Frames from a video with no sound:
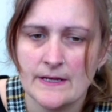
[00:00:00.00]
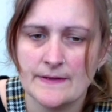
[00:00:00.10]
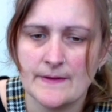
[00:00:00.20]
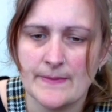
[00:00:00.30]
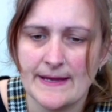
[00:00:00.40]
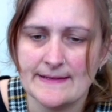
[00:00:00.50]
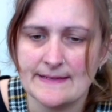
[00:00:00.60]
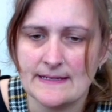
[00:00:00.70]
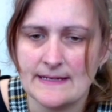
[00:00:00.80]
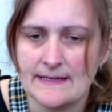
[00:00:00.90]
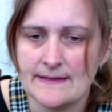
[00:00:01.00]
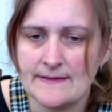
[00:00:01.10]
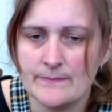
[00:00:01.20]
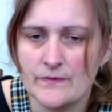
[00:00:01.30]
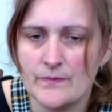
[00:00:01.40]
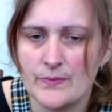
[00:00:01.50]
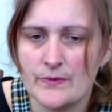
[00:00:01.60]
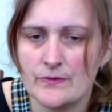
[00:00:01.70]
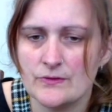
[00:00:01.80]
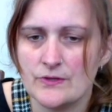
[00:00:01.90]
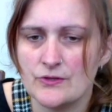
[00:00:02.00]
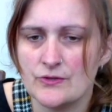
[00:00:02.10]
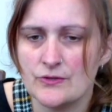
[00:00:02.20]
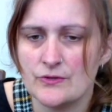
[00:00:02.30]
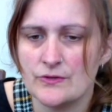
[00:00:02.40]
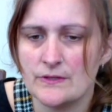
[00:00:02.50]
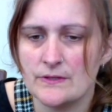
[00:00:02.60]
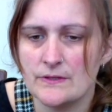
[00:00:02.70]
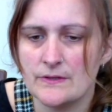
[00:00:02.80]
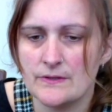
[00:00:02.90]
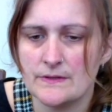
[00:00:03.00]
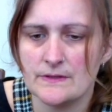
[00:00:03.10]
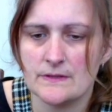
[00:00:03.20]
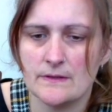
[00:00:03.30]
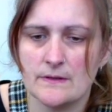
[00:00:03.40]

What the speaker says: So basically this motherboard should just